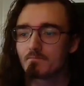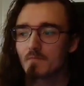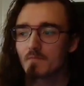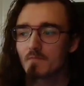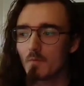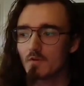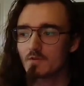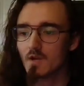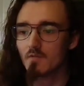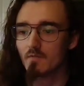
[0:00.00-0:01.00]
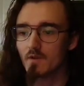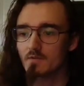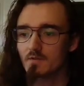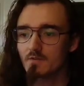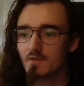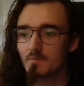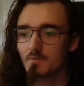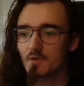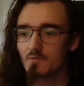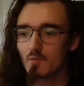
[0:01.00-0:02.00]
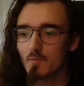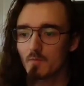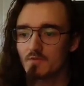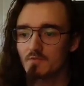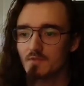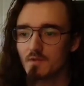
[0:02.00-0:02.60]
And we're going to sacrifice our Snapjaw Swarm, as you've seen.